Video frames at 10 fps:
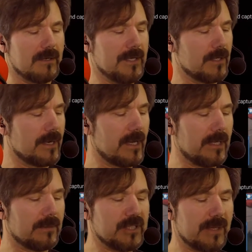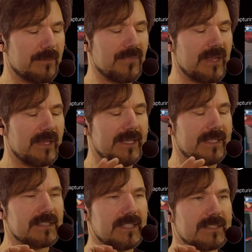near an object,
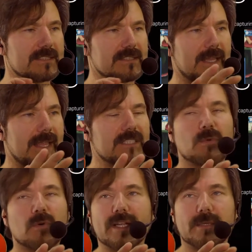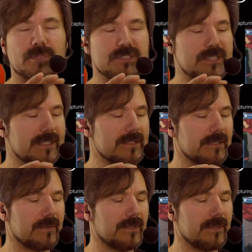it acts more like a projector.